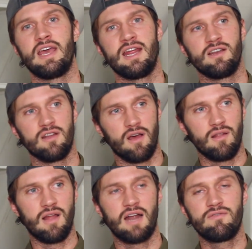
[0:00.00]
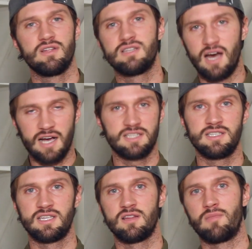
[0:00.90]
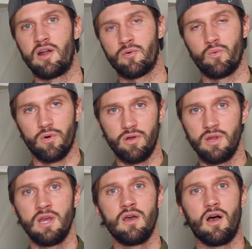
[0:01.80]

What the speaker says: And a lot of the toxins in the modern world